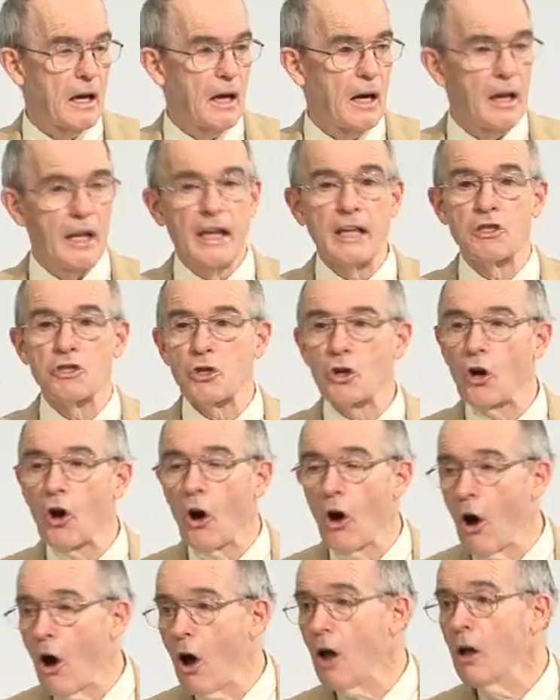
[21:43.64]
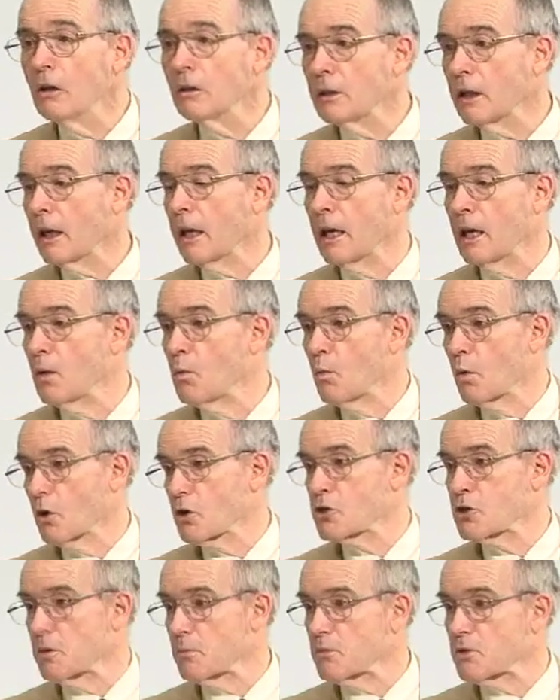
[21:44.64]
Uh, it's called a
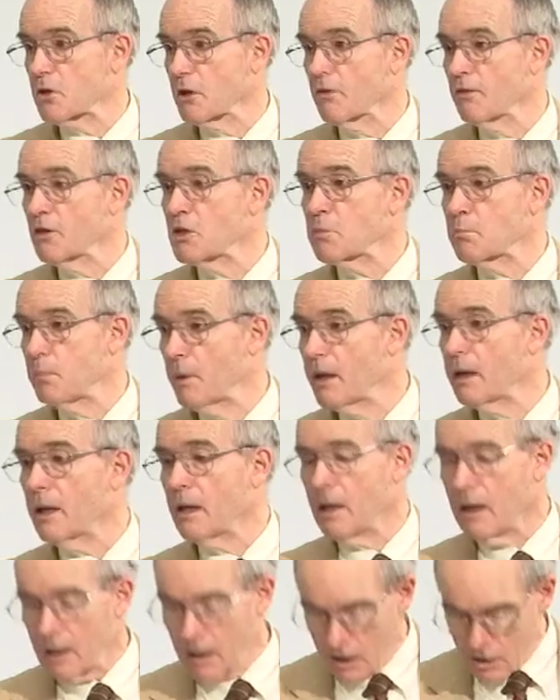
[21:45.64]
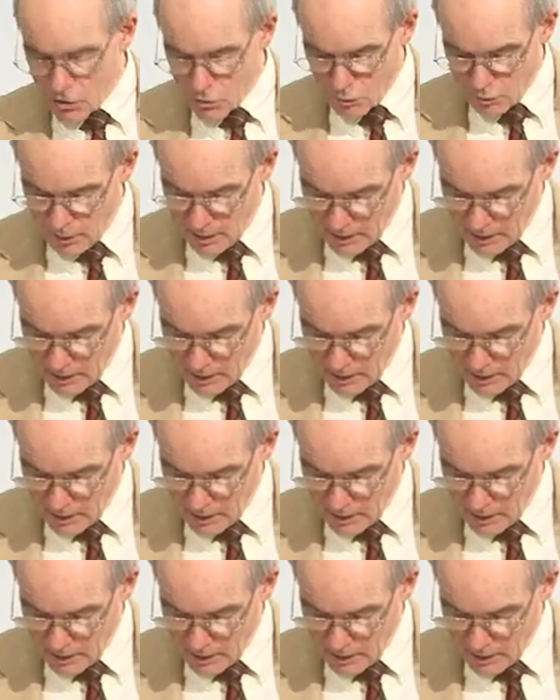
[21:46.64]
worship service, but it is